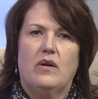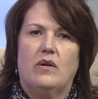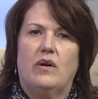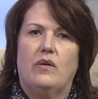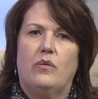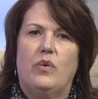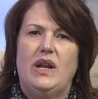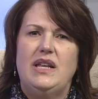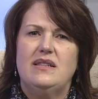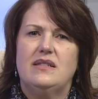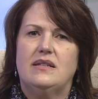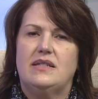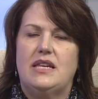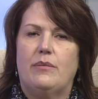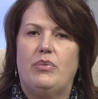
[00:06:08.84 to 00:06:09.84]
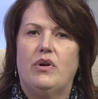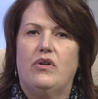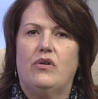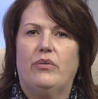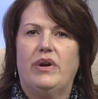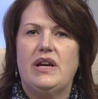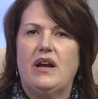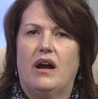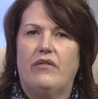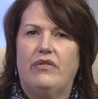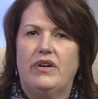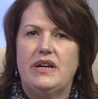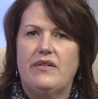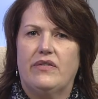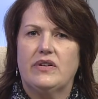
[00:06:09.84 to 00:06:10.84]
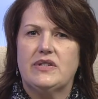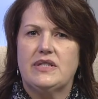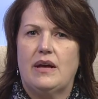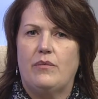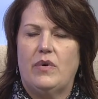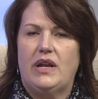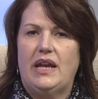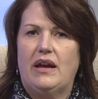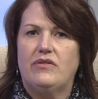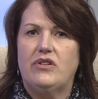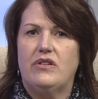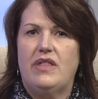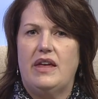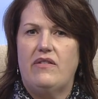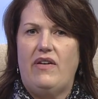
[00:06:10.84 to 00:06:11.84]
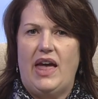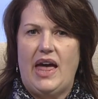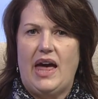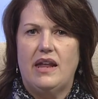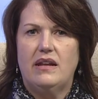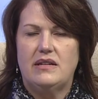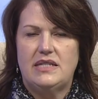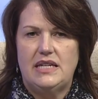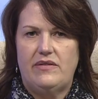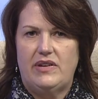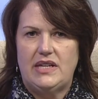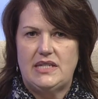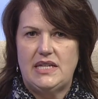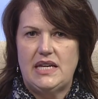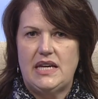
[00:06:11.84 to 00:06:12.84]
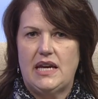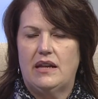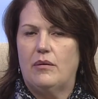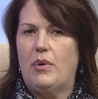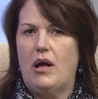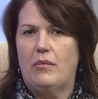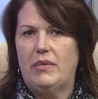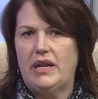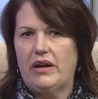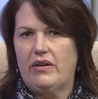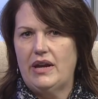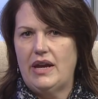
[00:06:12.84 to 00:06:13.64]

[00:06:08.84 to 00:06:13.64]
What is a typical recovery for someone after they've had a DVT and a pulmonary